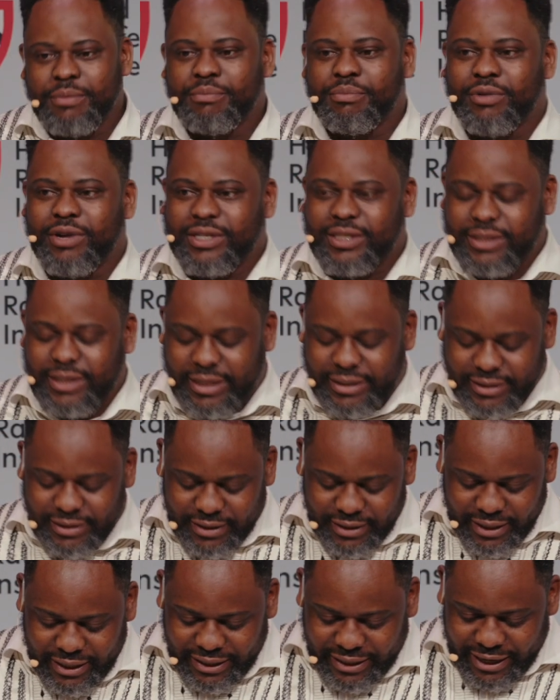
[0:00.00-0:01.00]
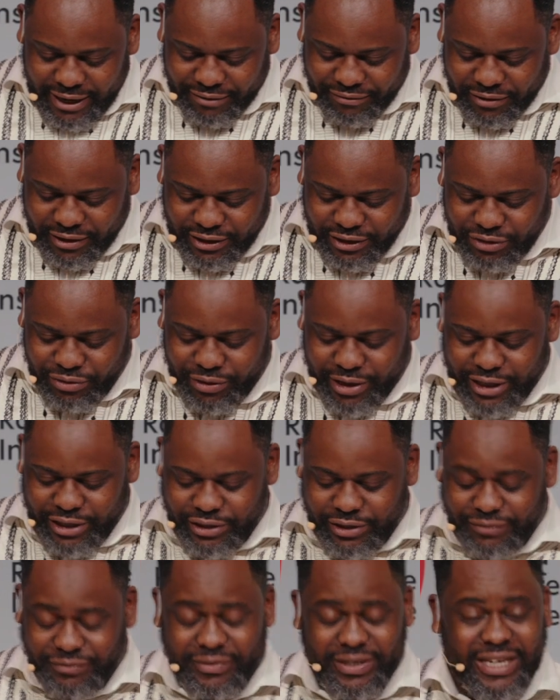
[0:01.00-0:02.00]
processed a diverse
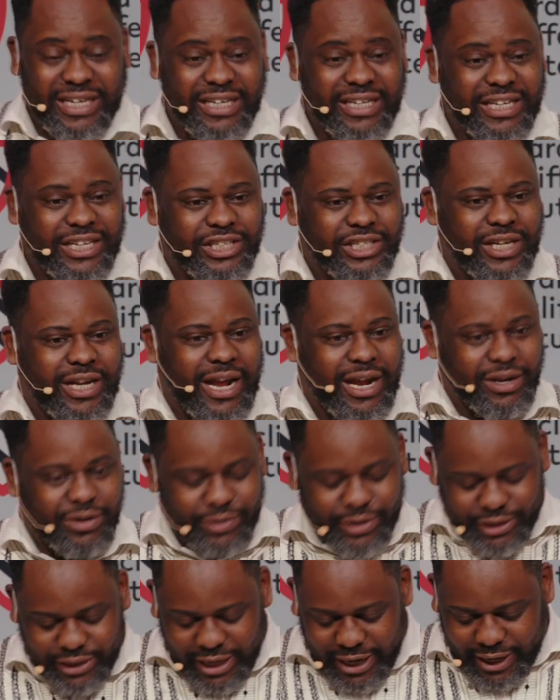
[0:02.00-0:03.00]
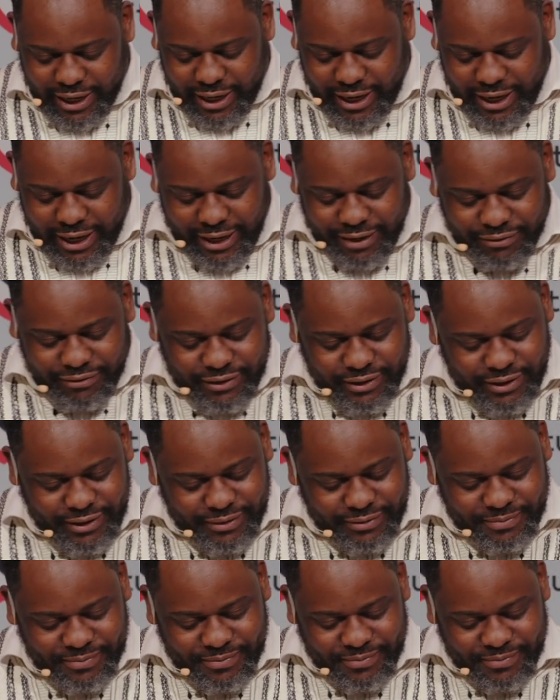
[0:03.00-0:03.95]
range of English language archives,